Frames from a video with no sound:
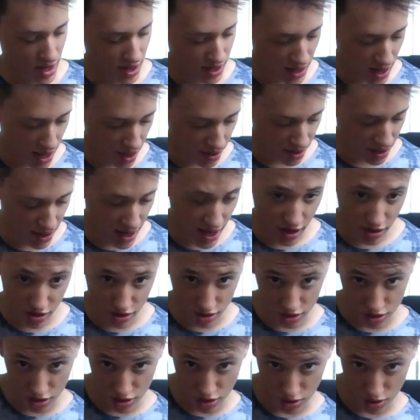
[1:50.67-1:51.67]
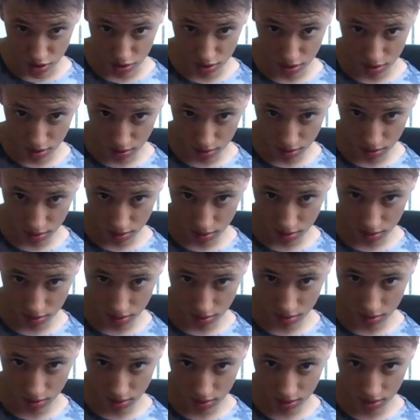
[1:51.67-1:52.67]
Now the next 2
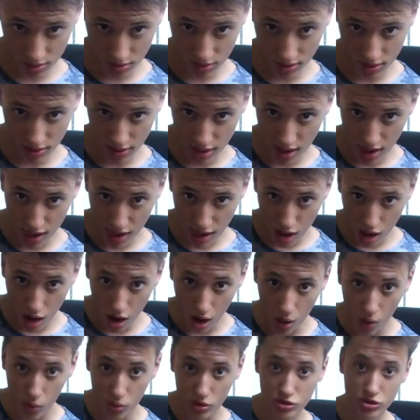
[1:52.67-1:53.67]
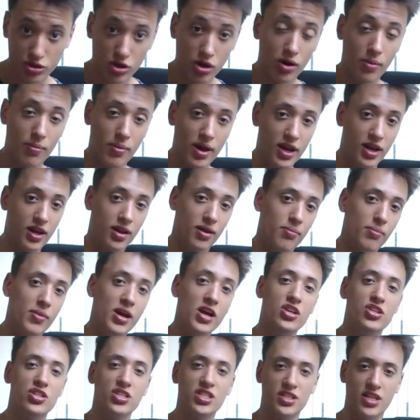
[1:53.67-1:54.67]
are what's going to make it a
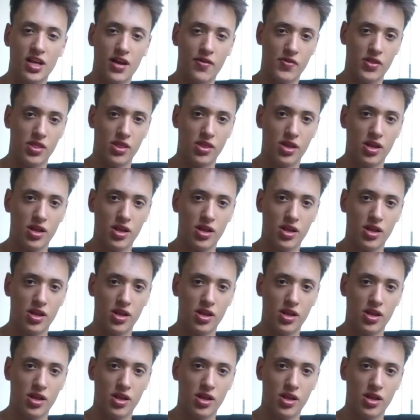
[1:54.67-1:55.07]
major 7th.